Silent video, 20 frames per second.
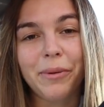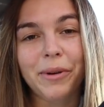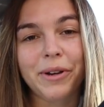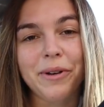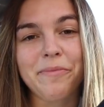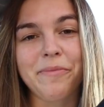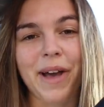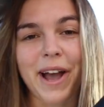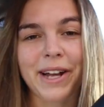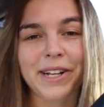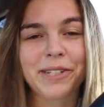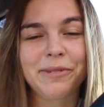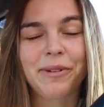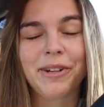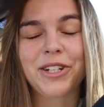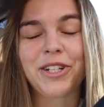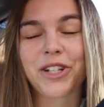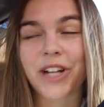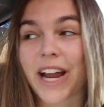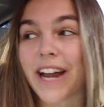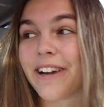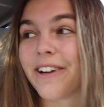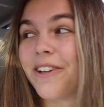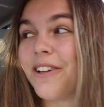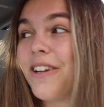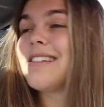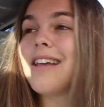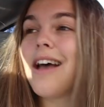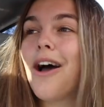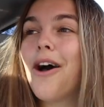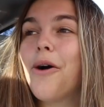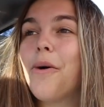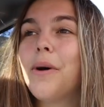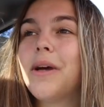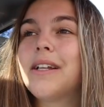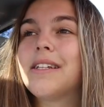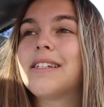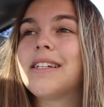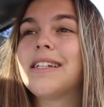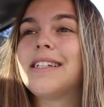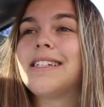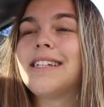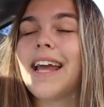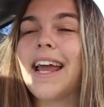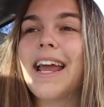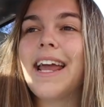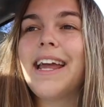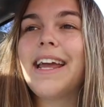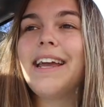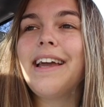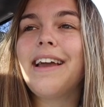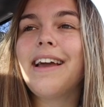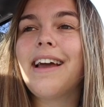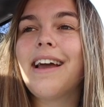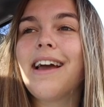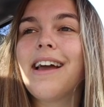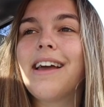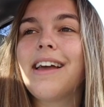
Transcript: Welcome back to my channel. So today